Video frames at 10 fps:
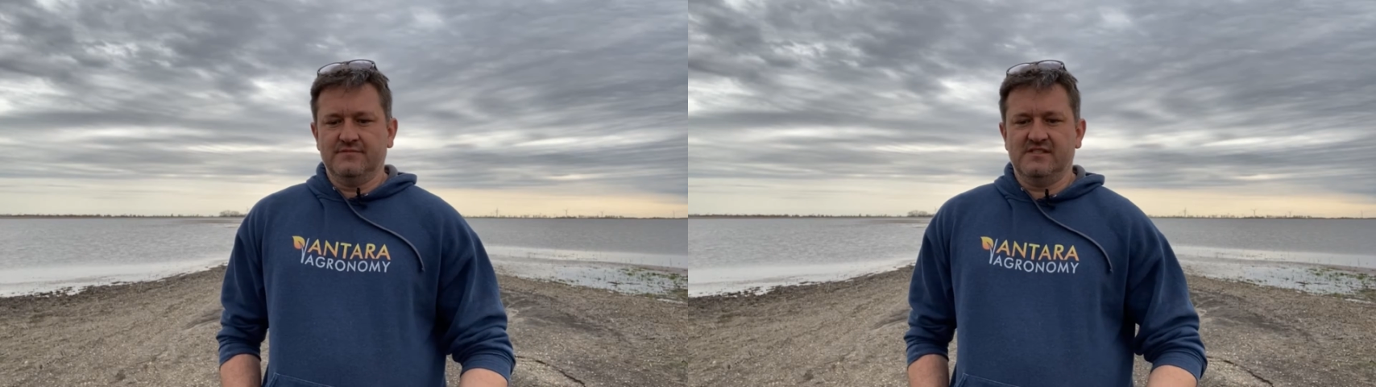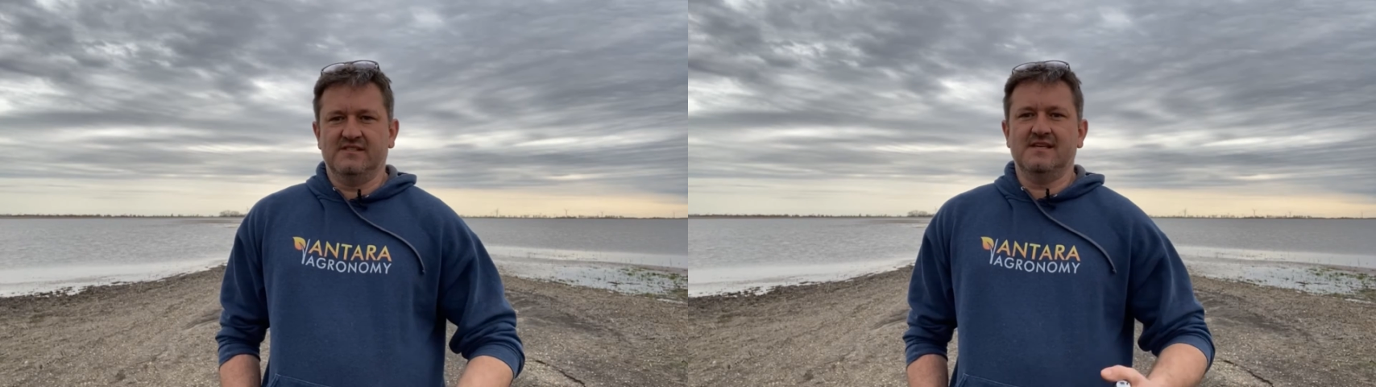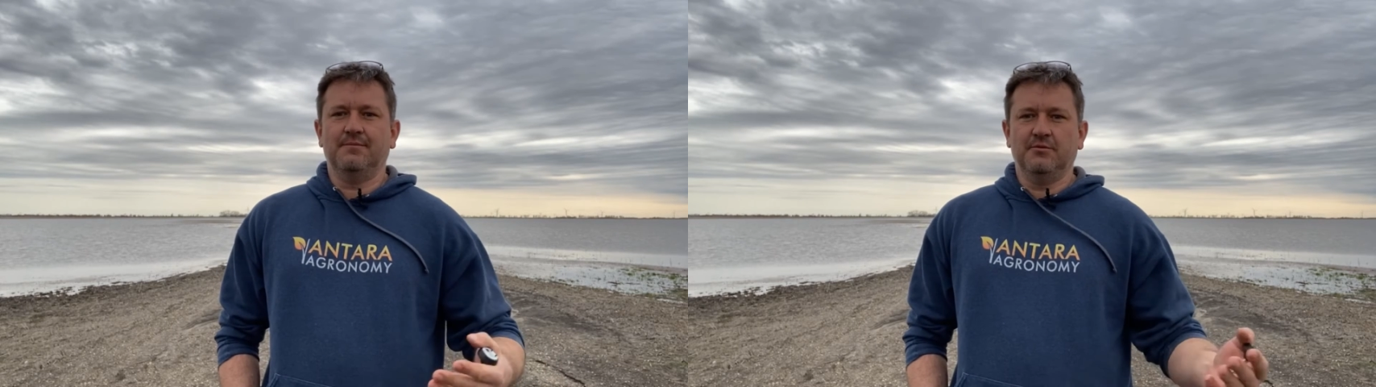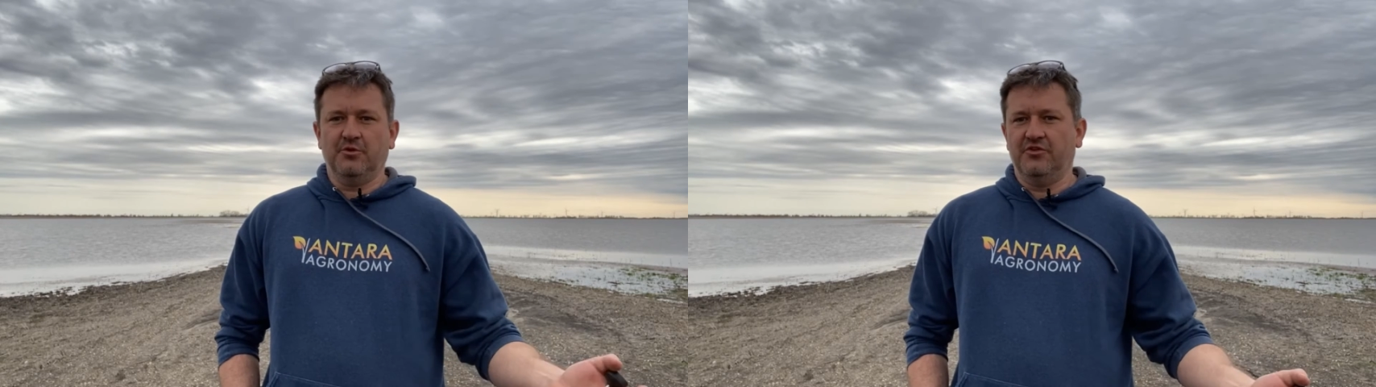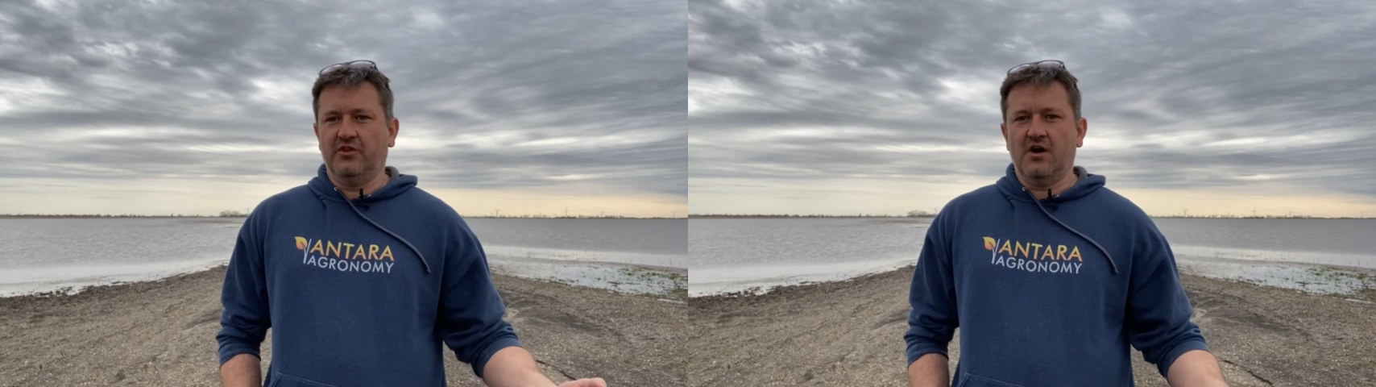
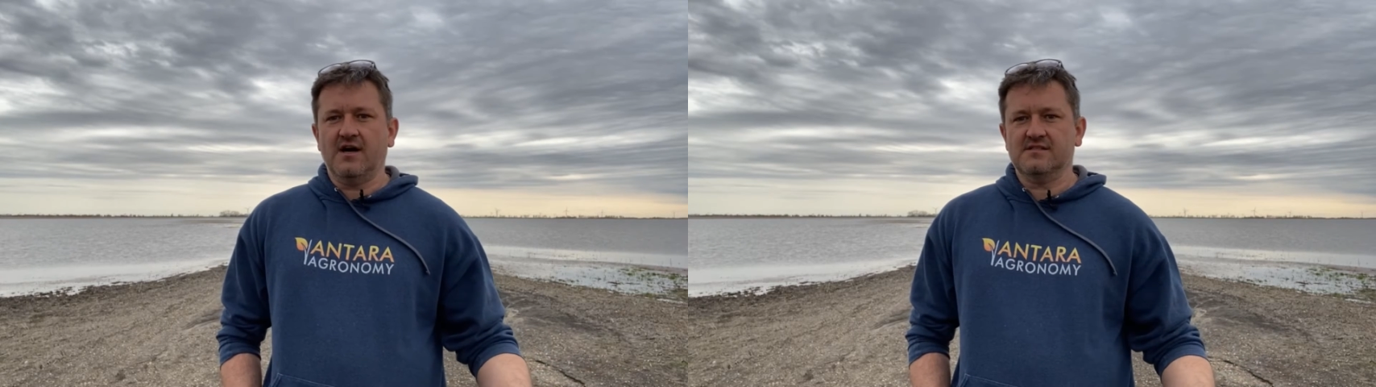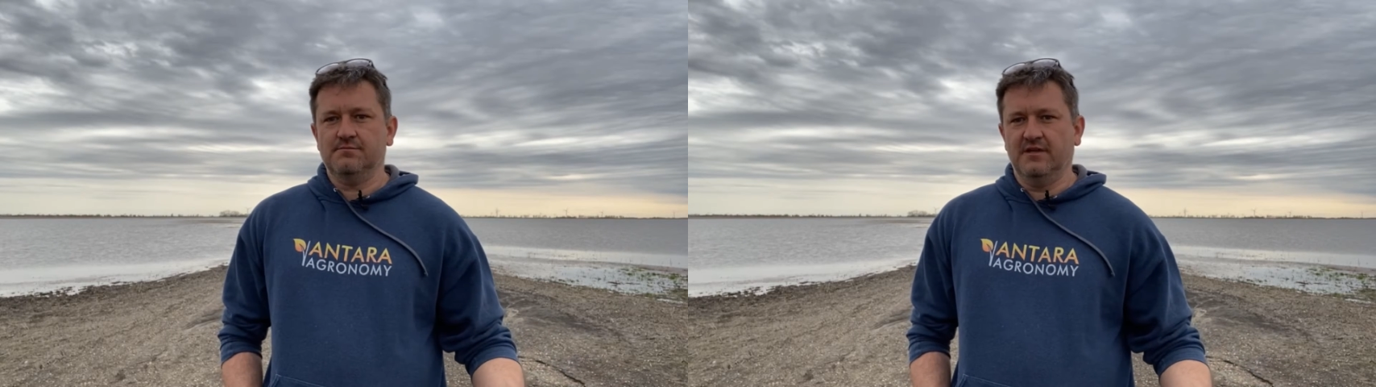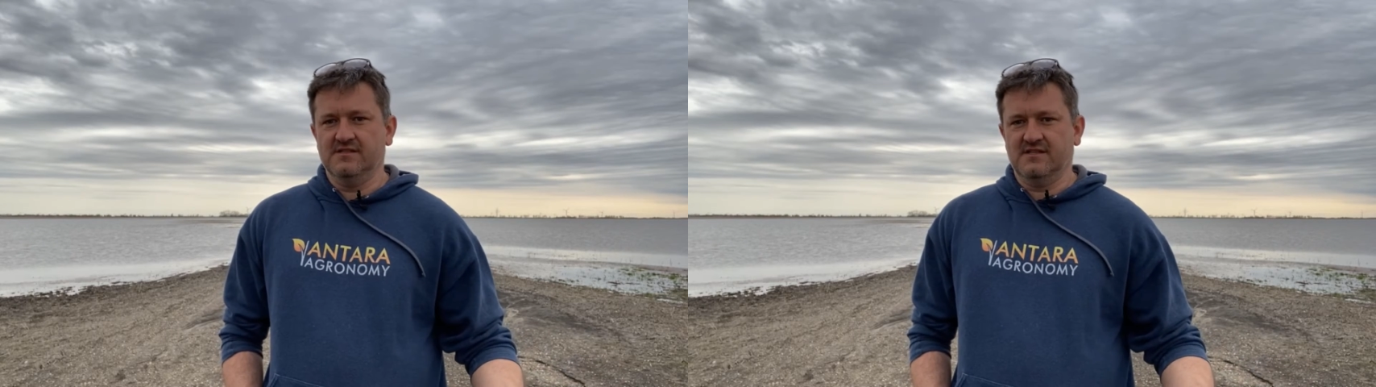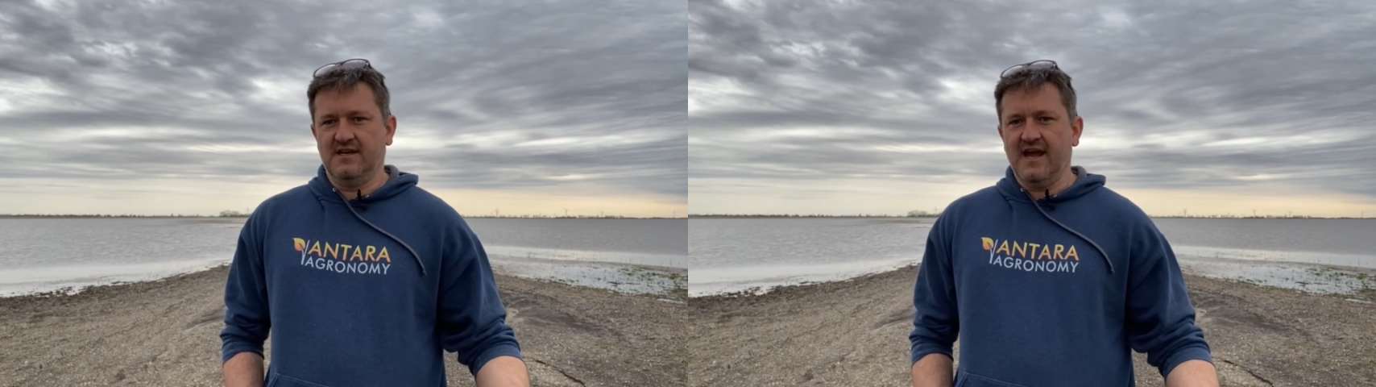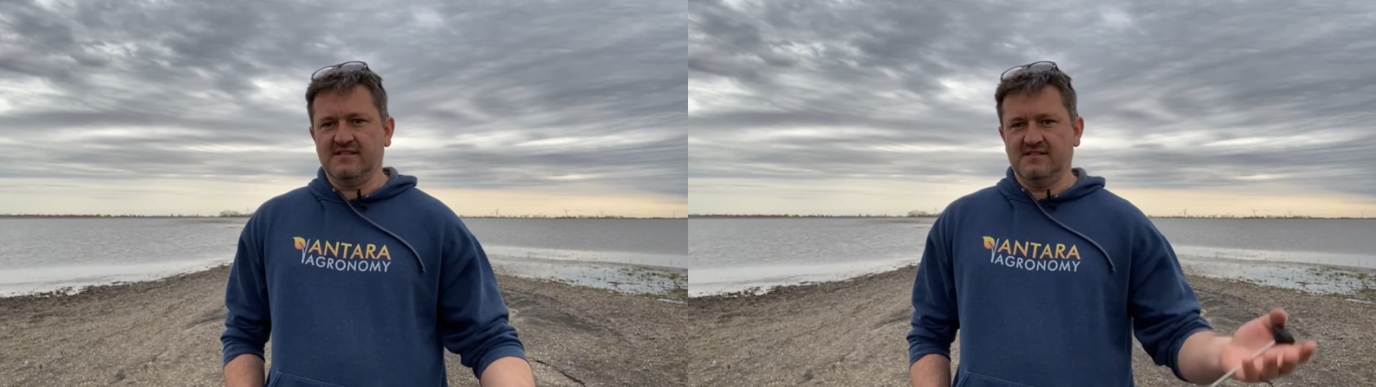susceptible to loss because
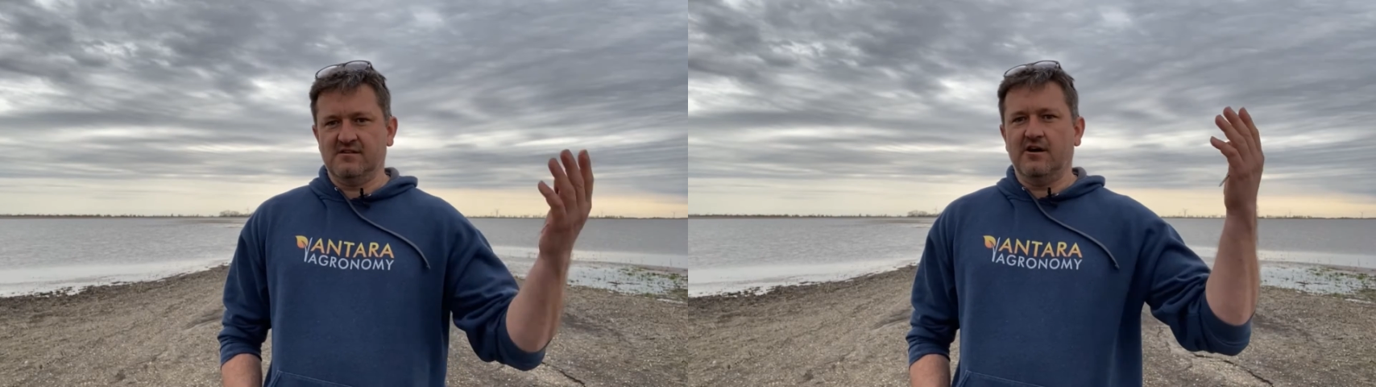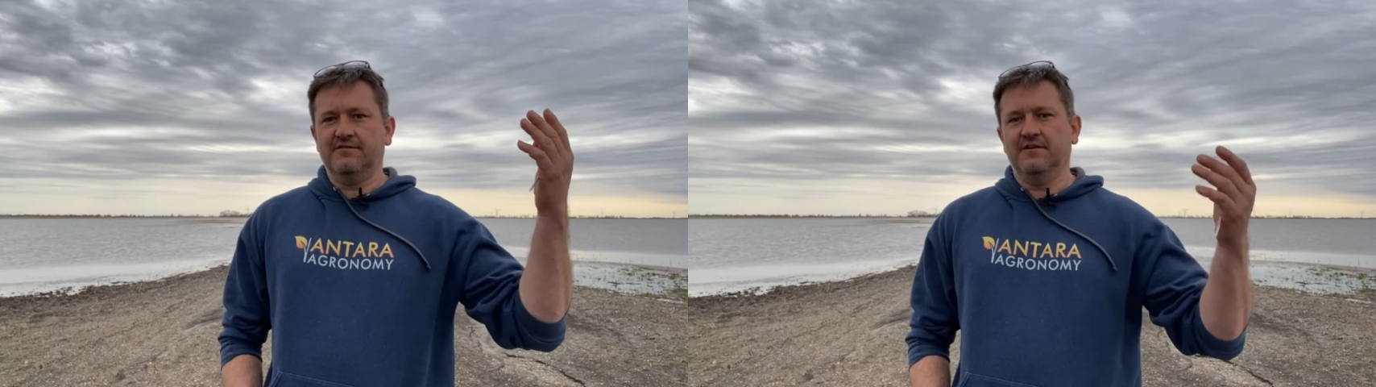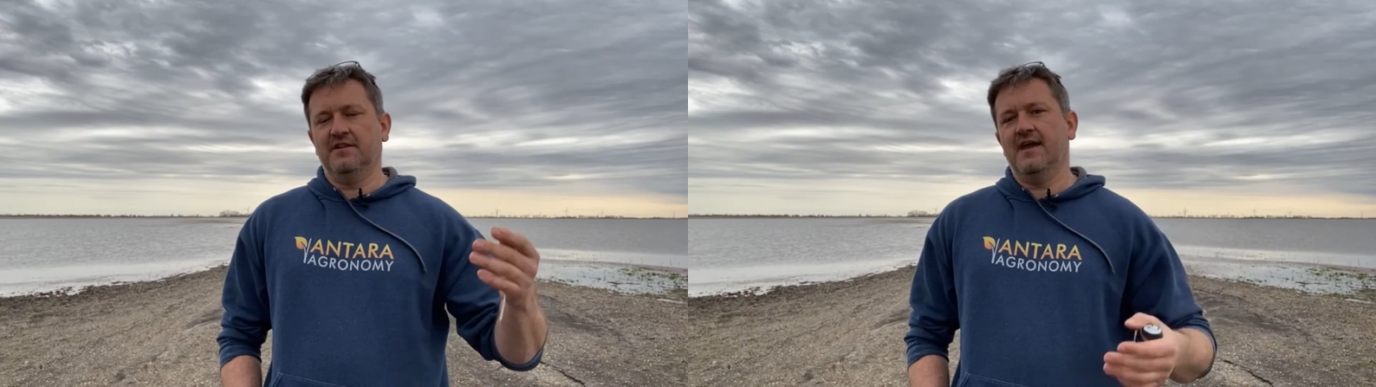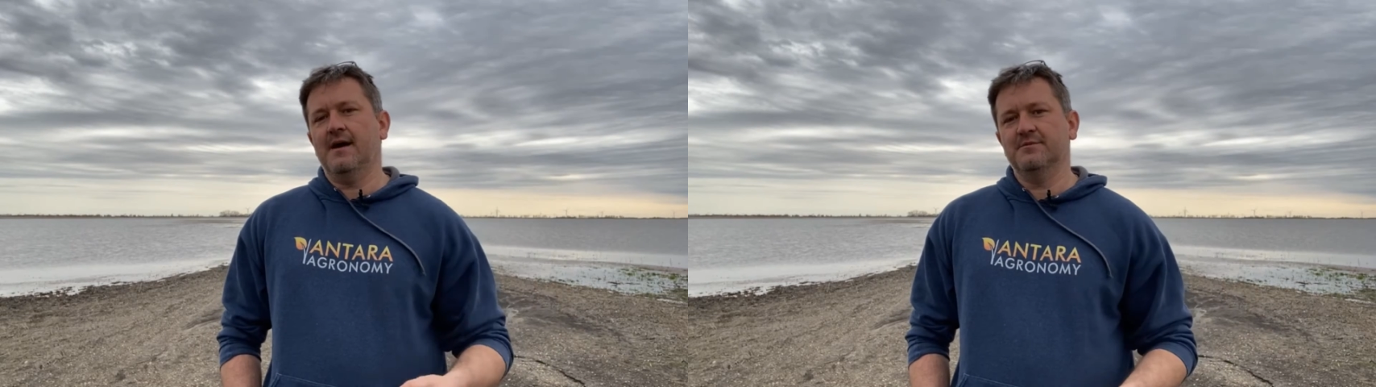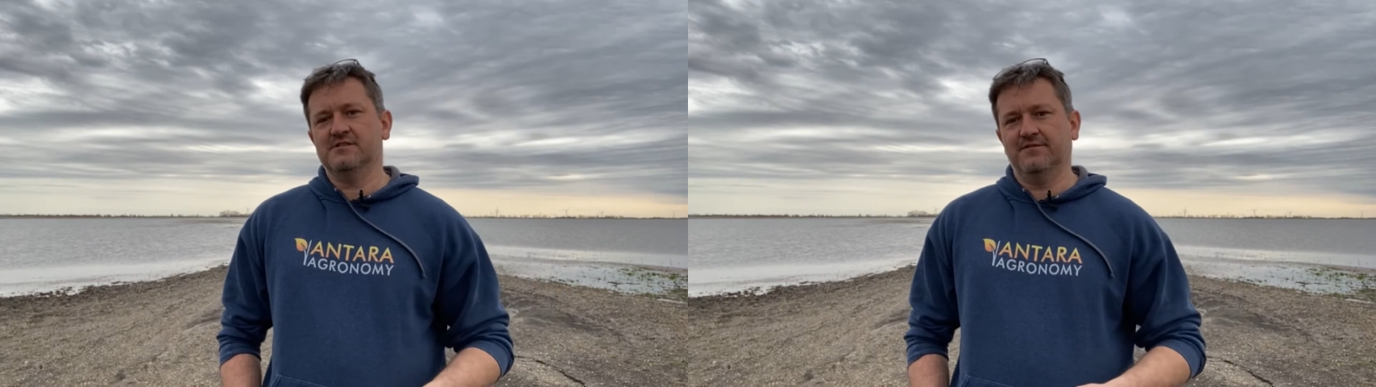it gases off into the
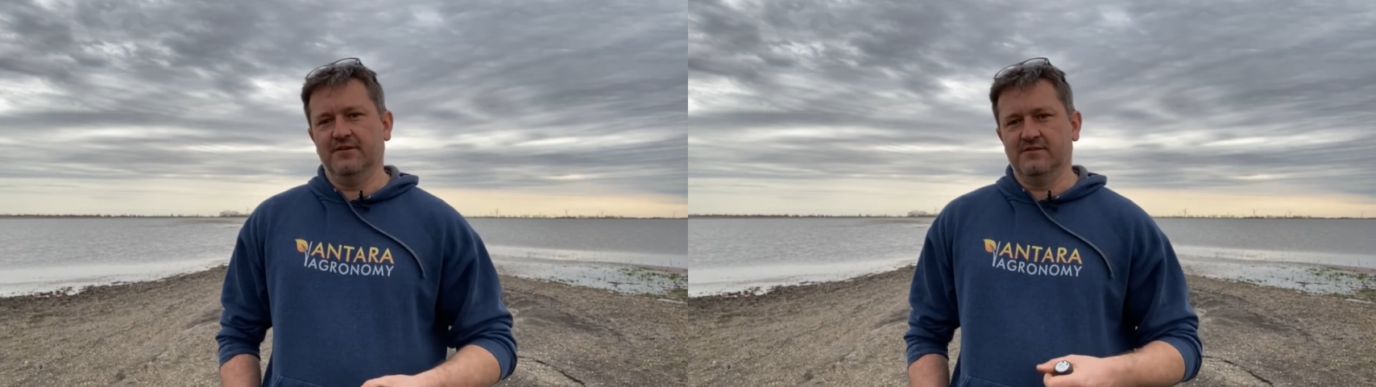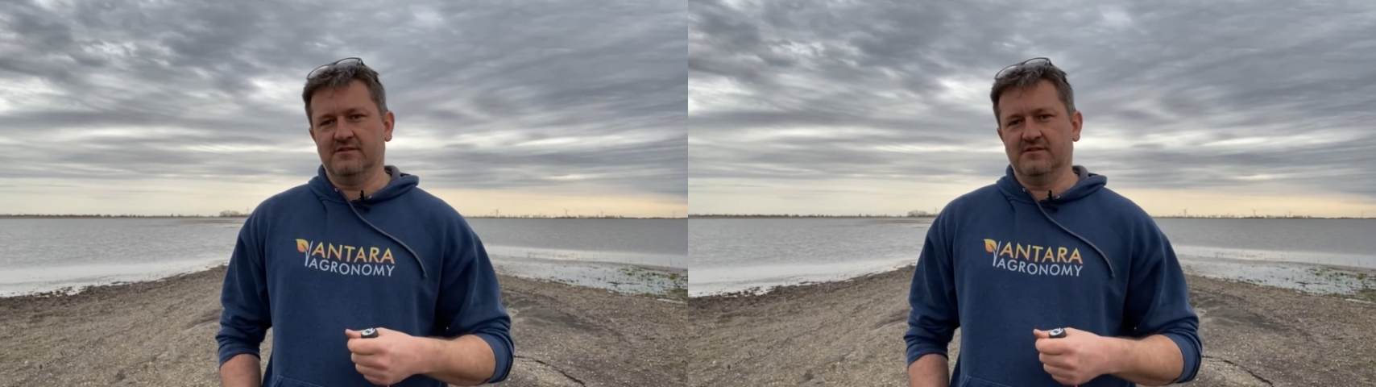atmosphere.